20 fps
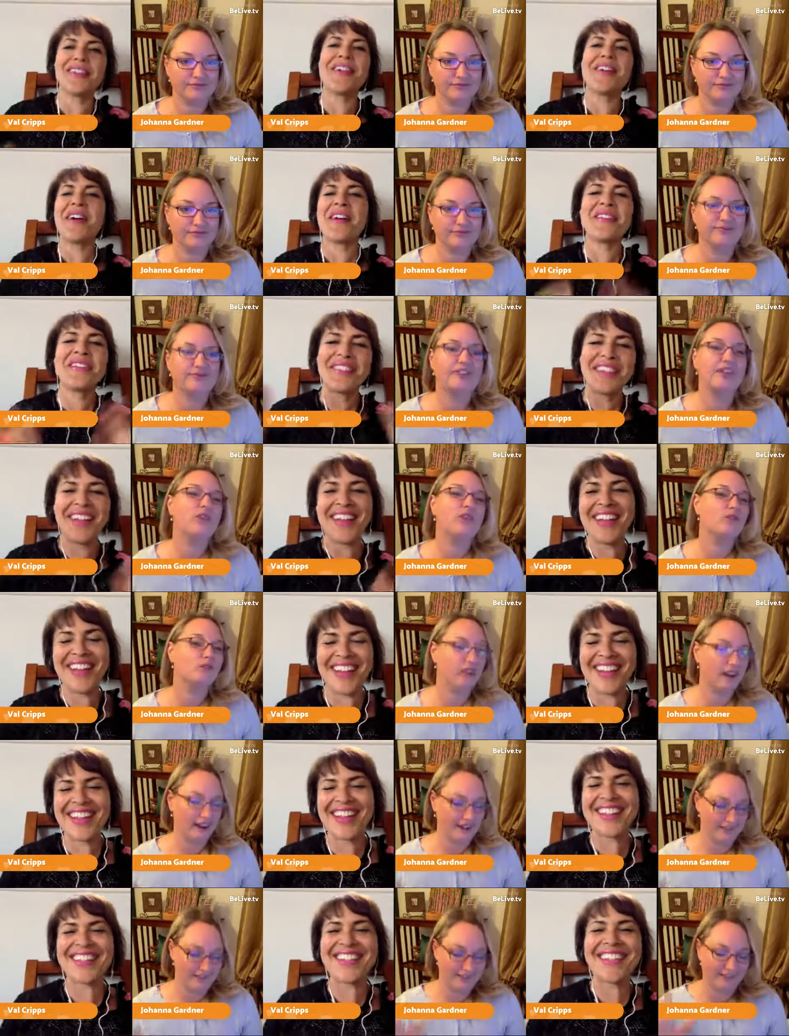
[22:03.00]
Speaker 1: or you know, I
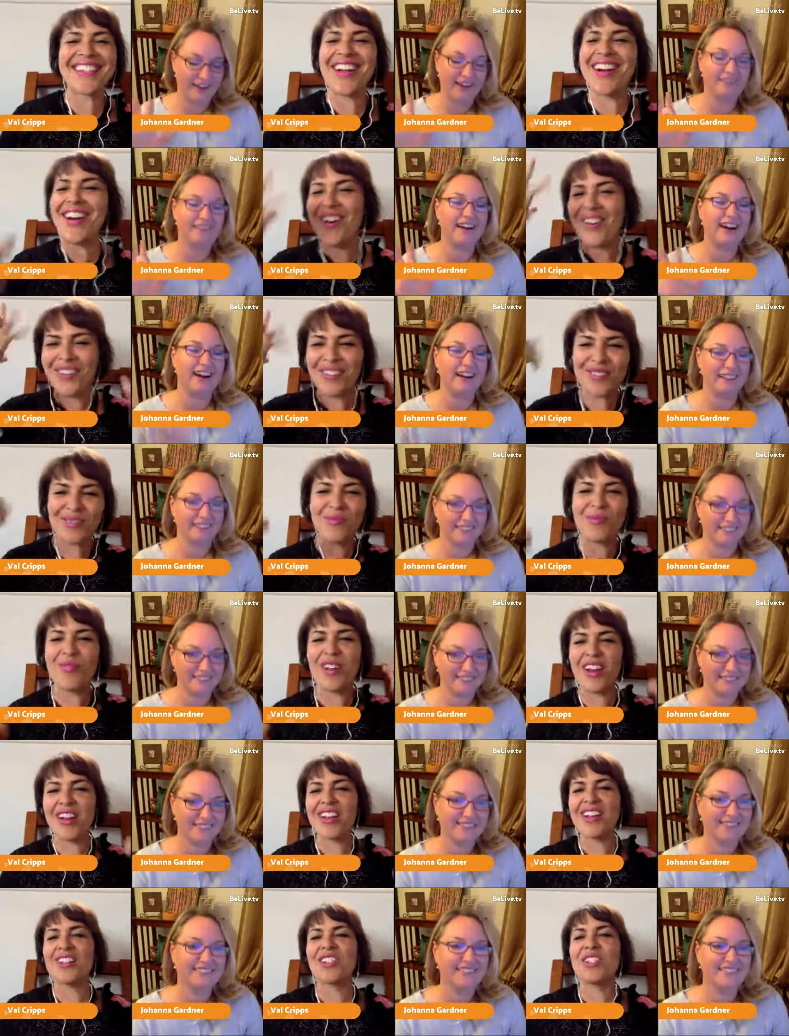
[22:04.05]
don't. It's all
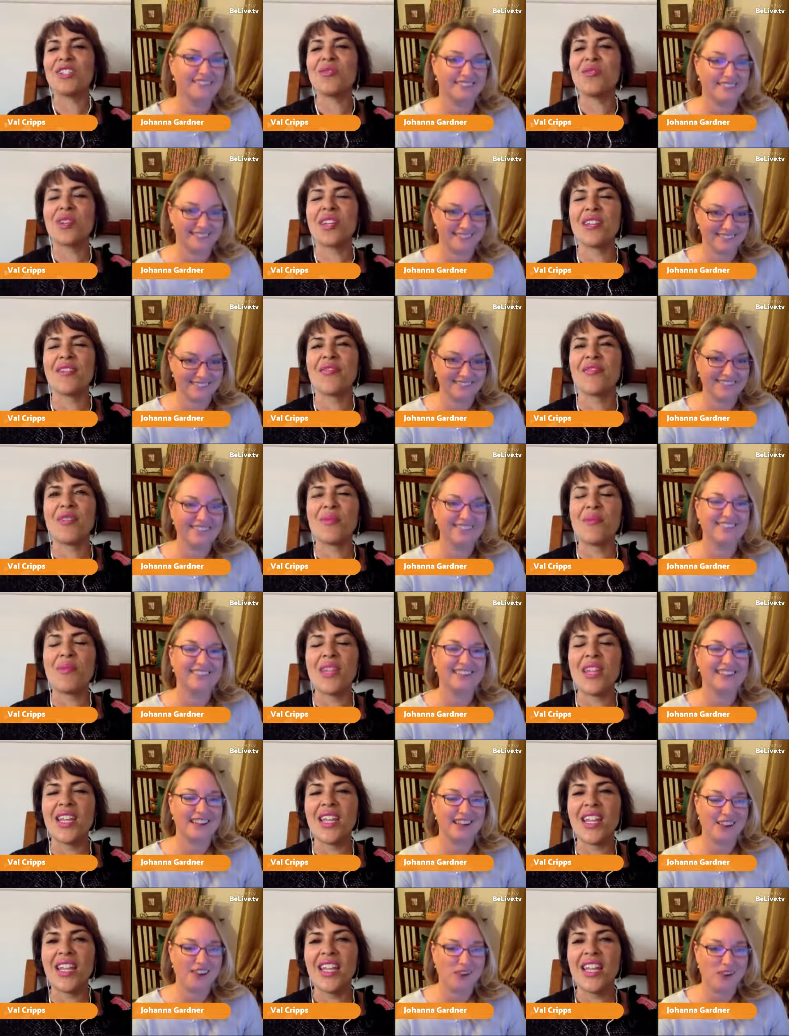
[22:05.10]
very intuitive for
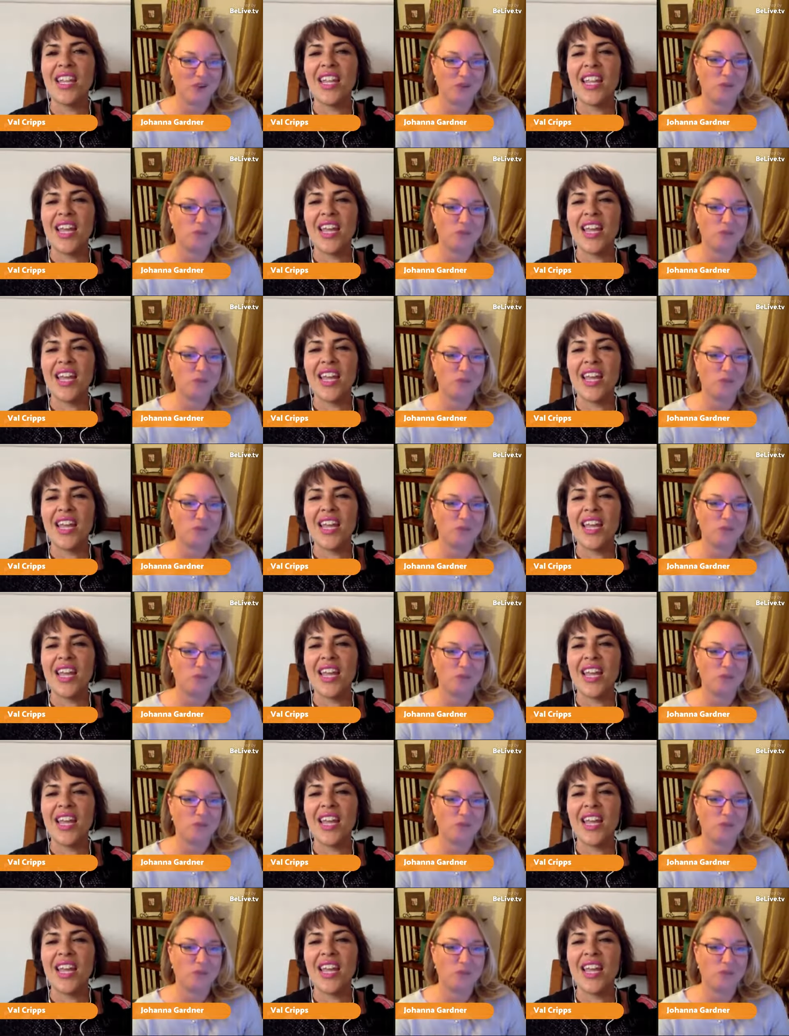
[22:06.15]
me.